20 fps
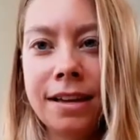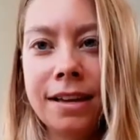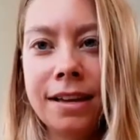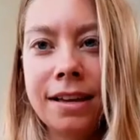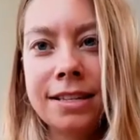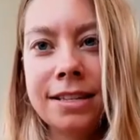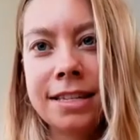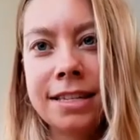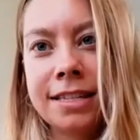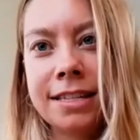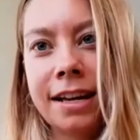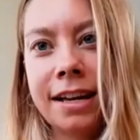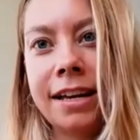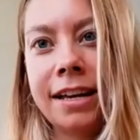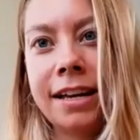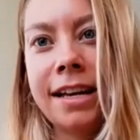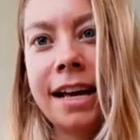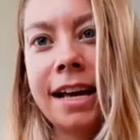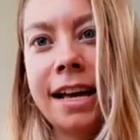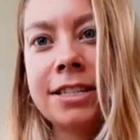
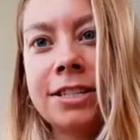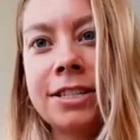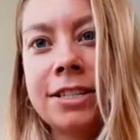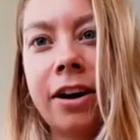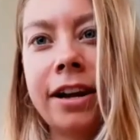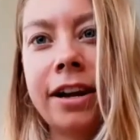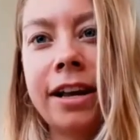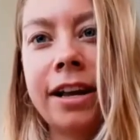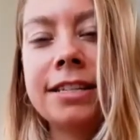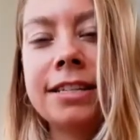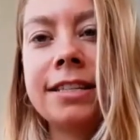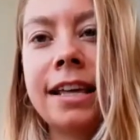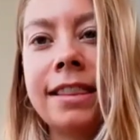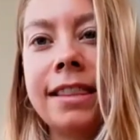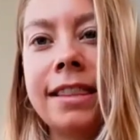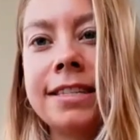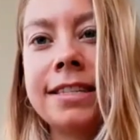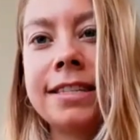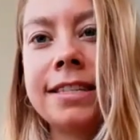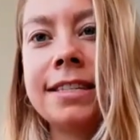Society has taught us that
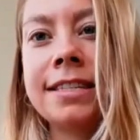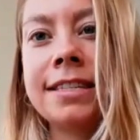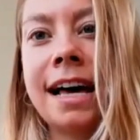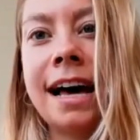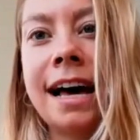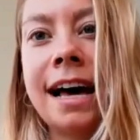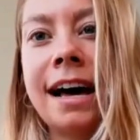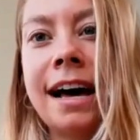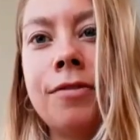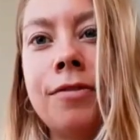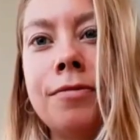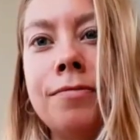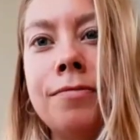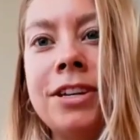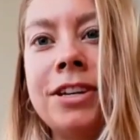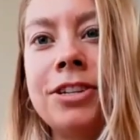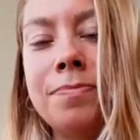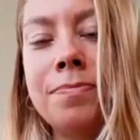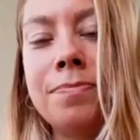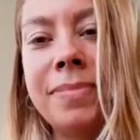this is how we
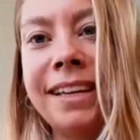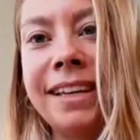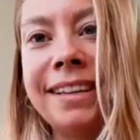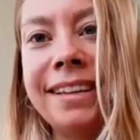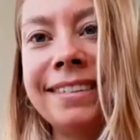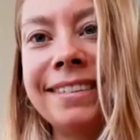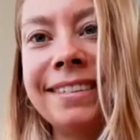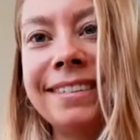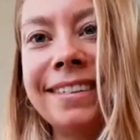should be,